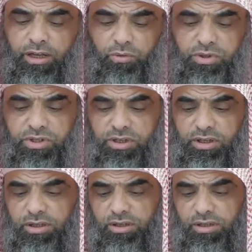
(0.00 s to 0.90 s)
It was
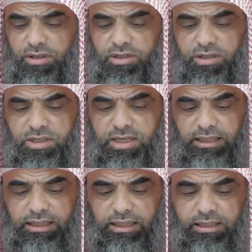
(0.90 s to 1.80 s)
uh,
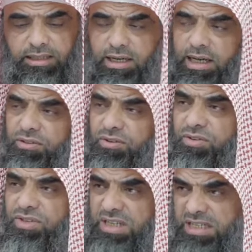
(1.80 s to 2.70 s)
said that it's either
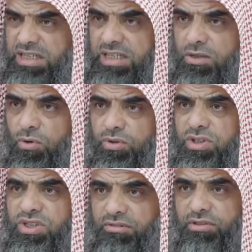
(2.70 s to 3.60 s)
the sixth or
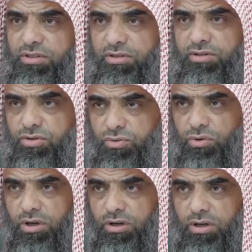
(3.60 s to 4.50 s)
the seventh
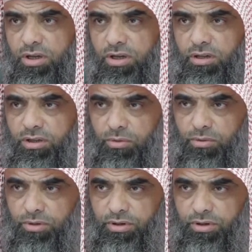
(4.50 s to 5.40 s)
surah that
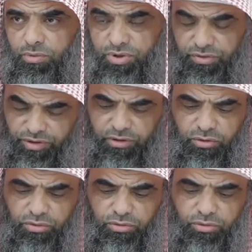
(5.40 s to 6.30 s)
was
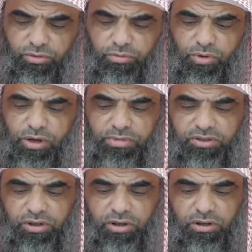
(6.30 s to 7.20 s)
revealed to Muhammad
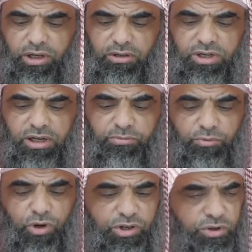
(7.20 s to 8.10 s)
sallallahu alaihi wasallam.
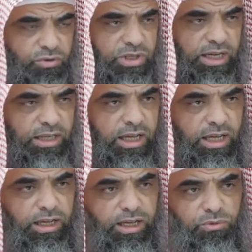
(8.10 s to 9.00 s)
Ibn Ashur said
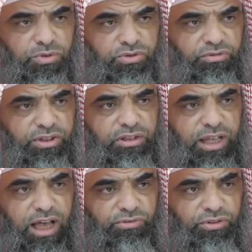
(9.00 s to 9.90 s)
it was
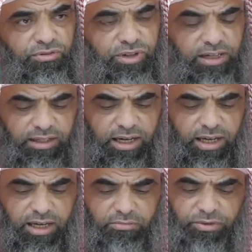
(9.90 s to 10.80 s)
revealed after
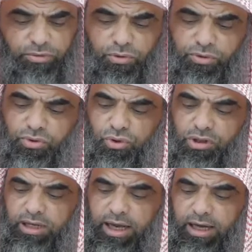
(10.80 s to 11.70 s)
Fatiha and before Surah
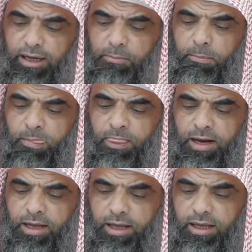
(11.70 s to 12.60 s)

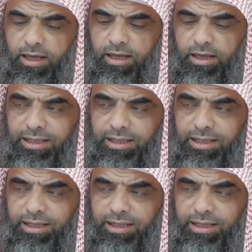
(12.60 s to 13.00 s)
Al-A'la.